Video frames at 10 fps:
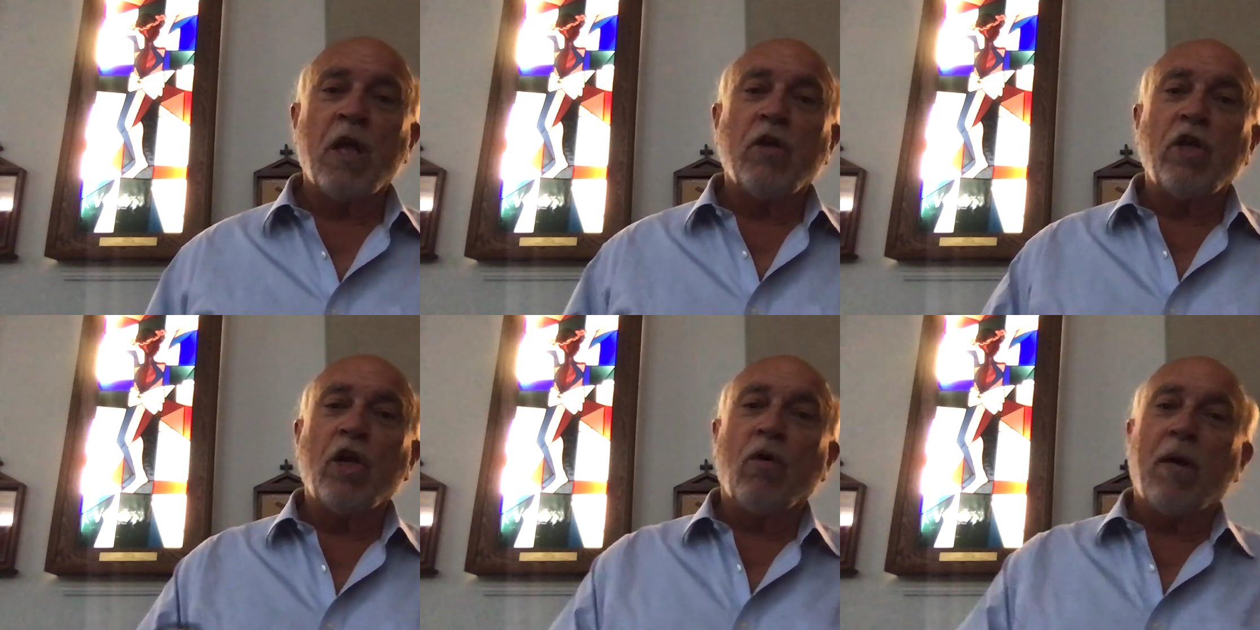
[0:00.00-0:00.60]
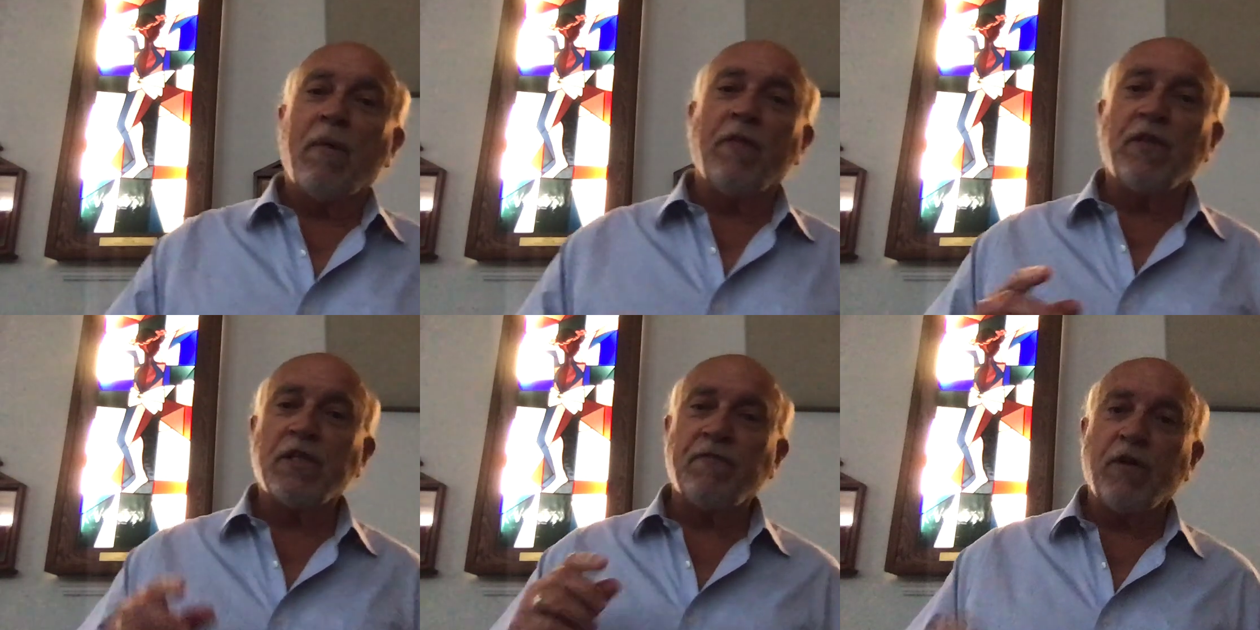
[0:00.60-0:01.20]
Do you know, about
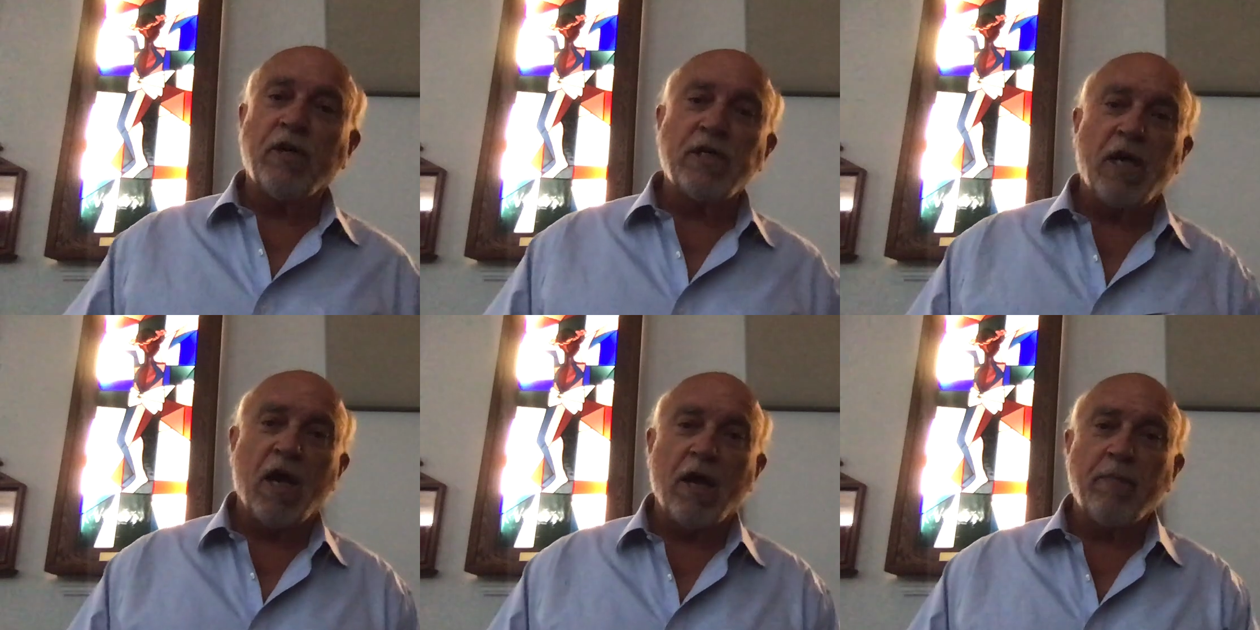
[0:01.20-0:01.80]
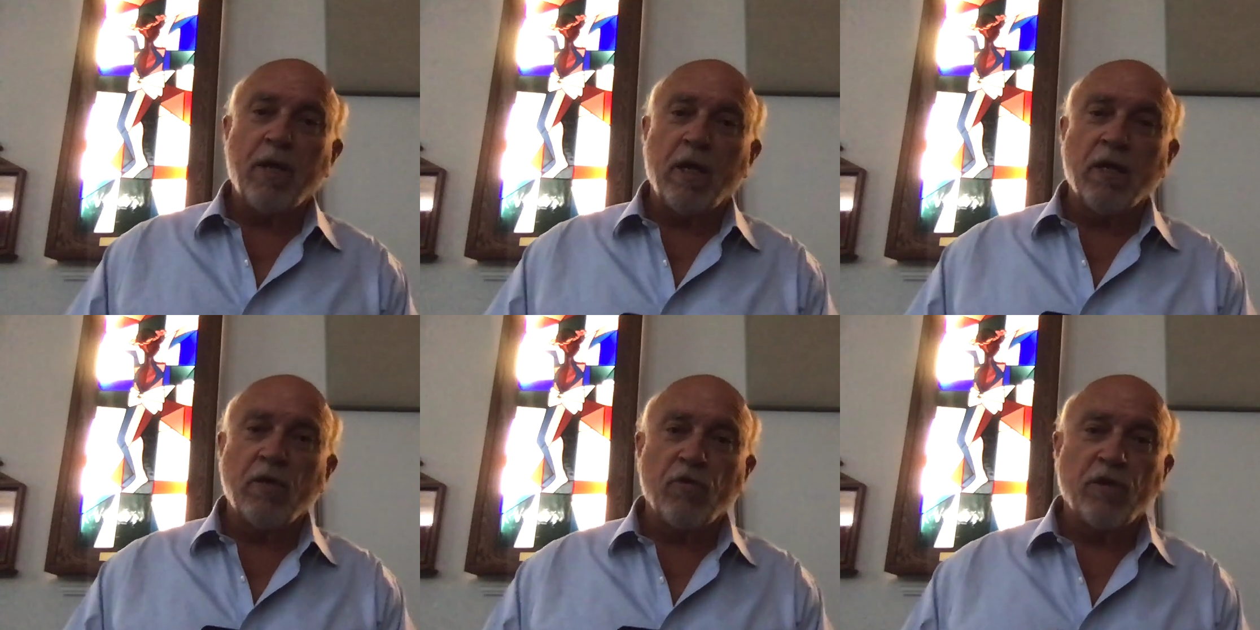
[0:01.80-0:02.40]
this very time
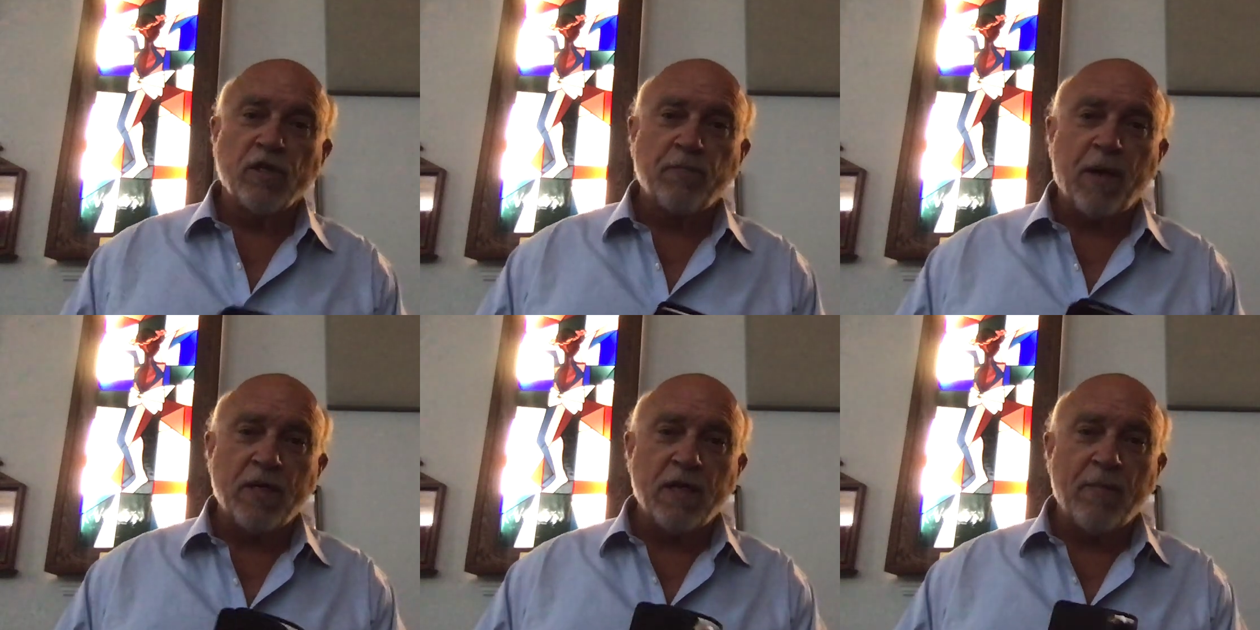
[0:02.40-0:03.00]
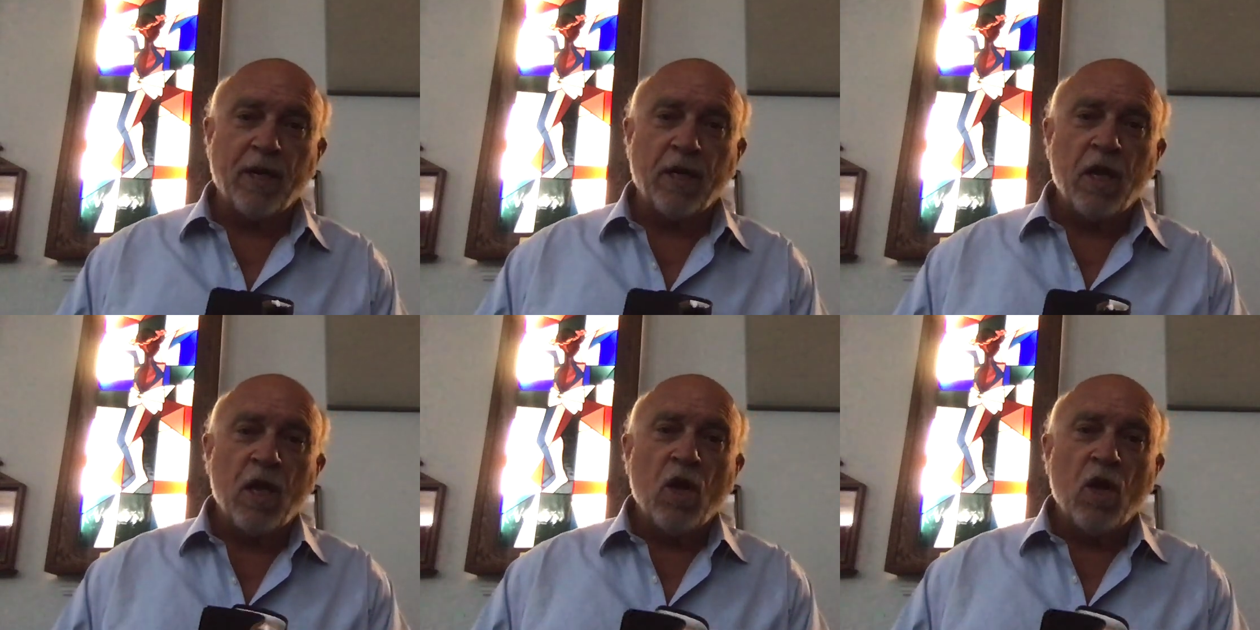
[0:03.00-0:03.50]
and during this pandemic,